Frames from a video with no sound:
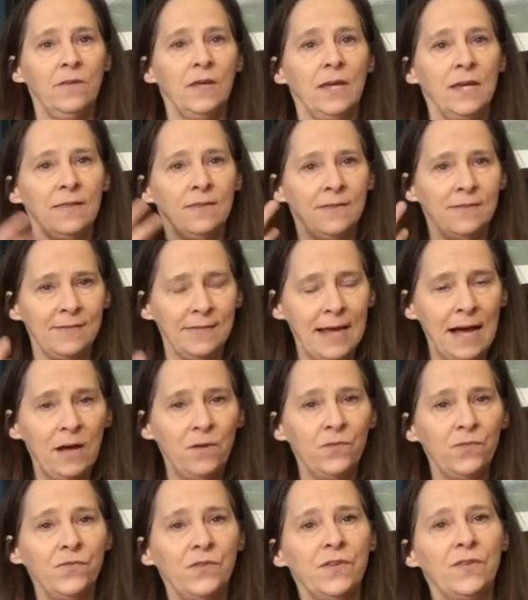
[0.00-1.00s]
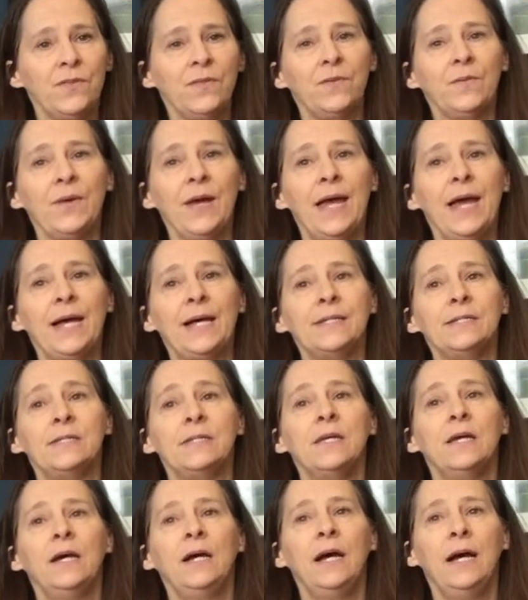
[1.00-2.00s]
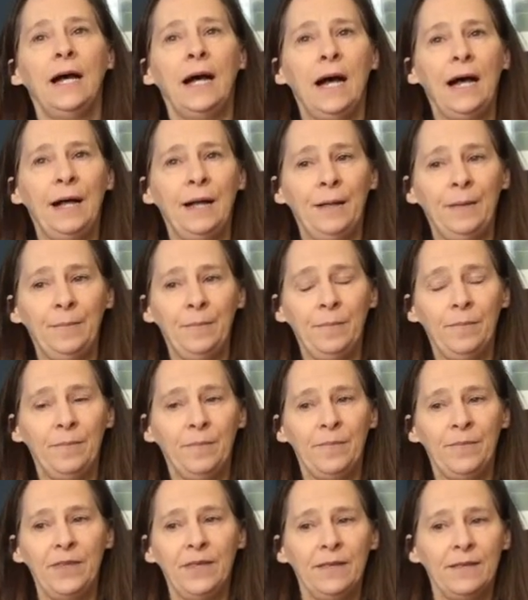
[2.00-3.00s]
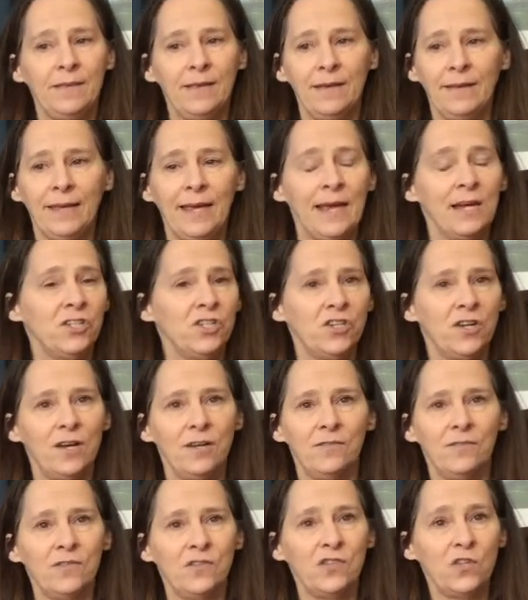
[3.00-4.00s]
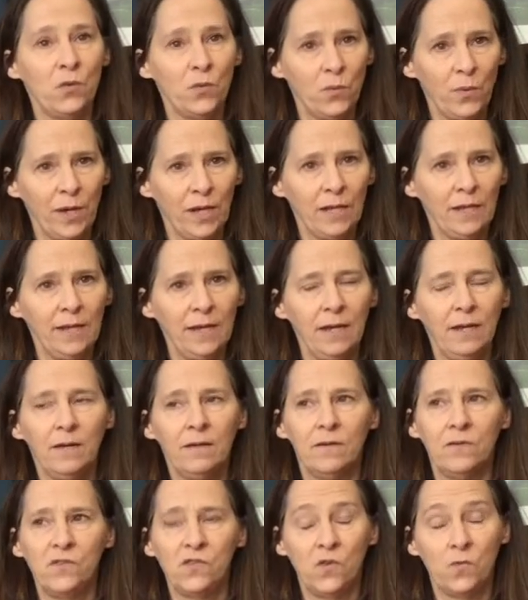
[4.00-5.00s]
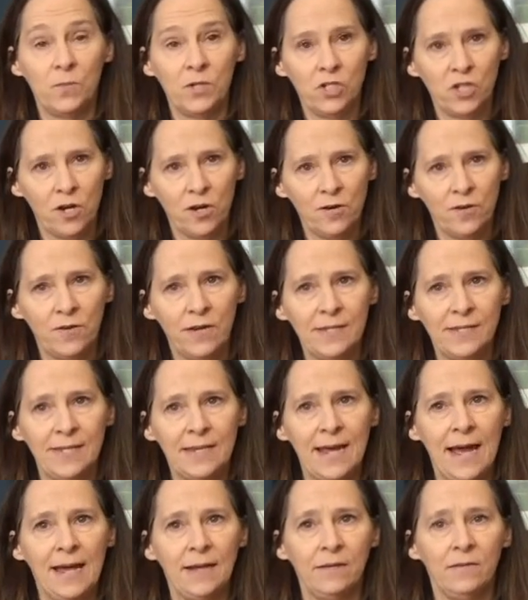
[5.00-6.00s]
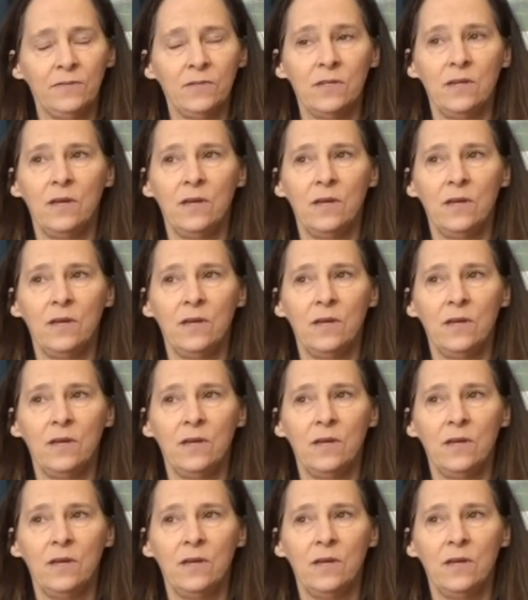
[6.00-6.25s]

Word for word: They get the sounds in their head um, catch on so quickly. It's so much harder as an adult.